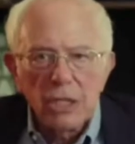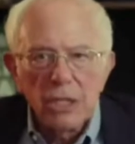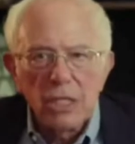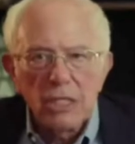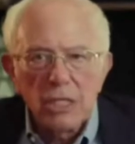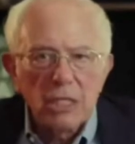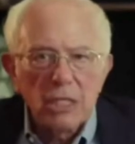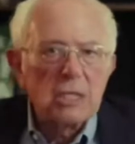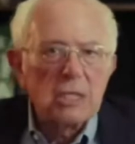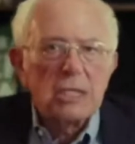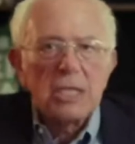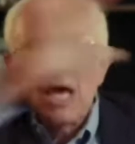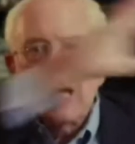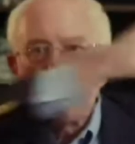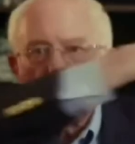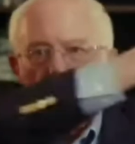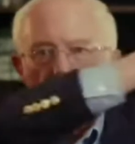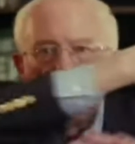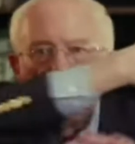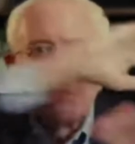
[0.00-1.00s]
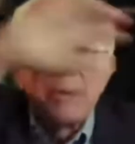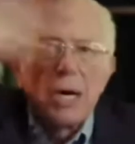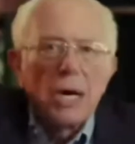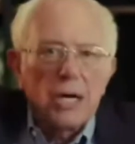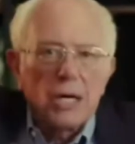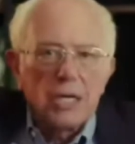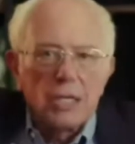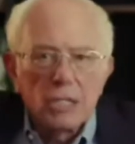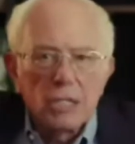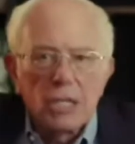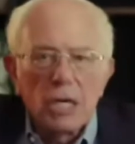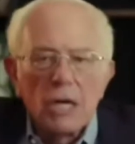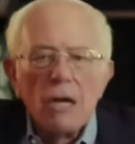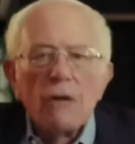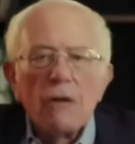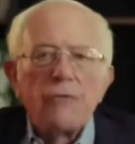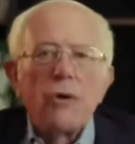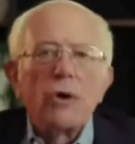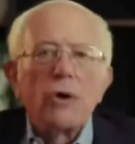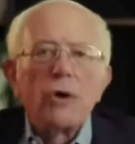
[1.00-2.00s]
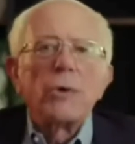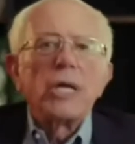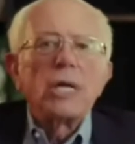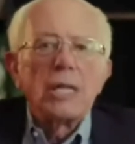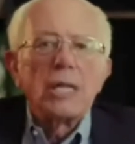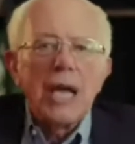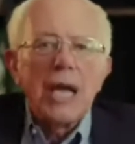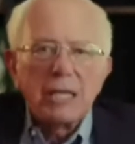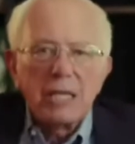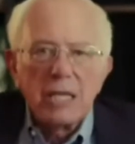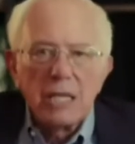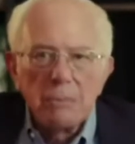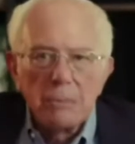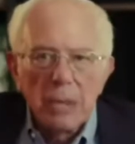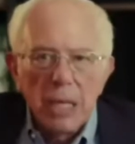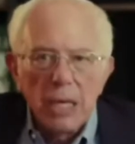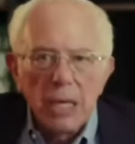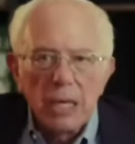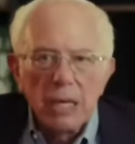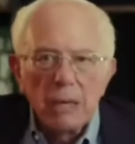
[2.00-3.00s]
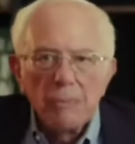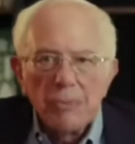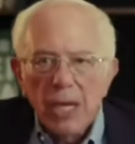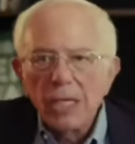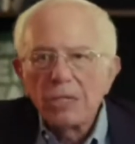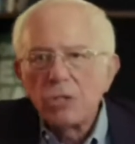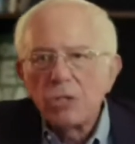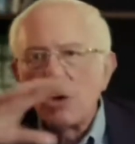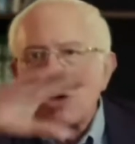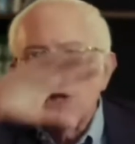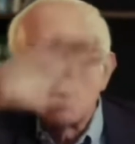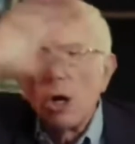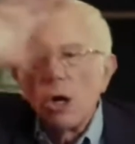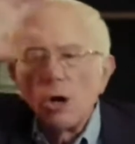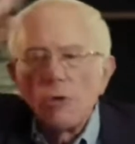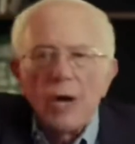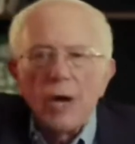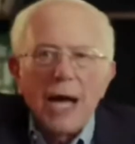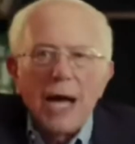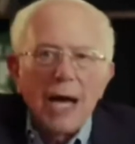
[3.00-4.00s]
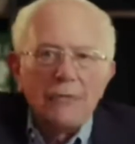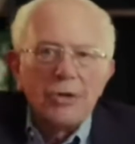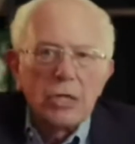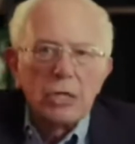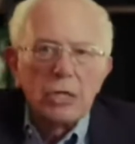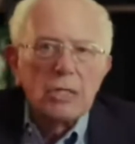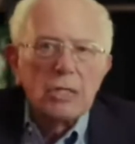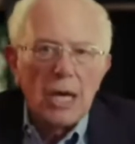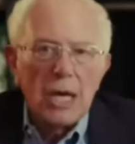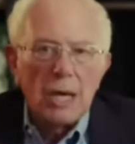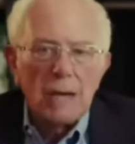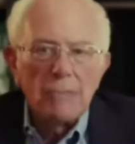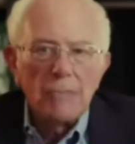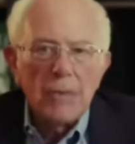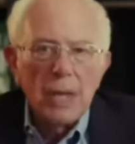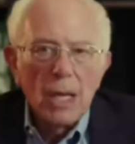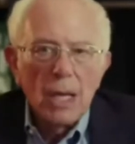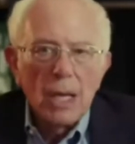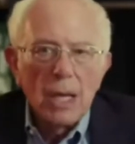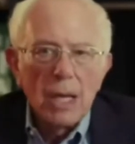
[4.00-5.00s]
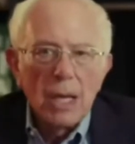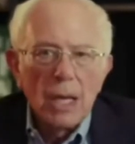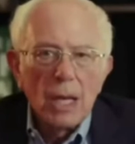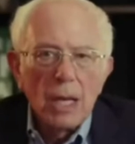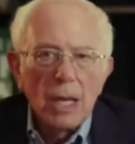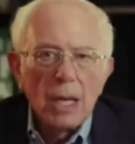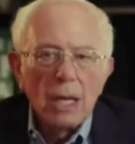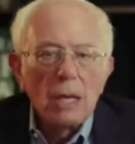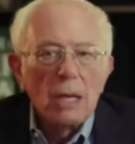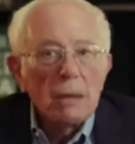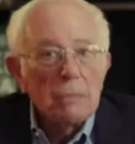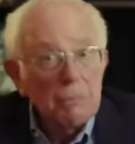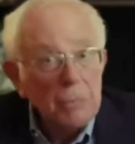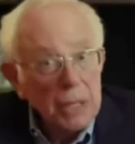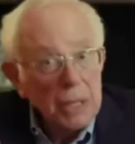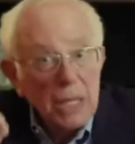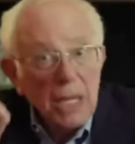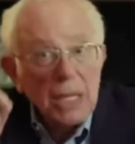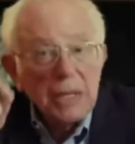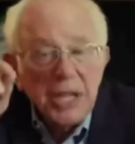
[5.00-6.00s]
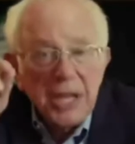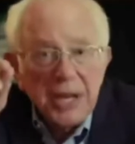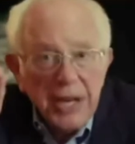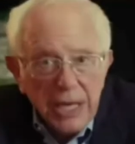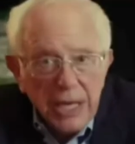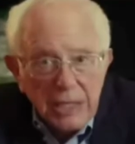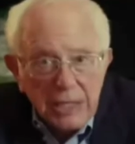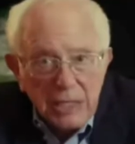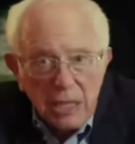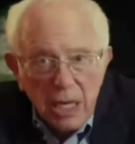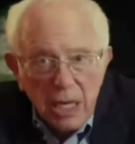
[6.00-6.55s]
he says, "Thank you, Americans, for re-electing me, it's all over, have a good day." But then the next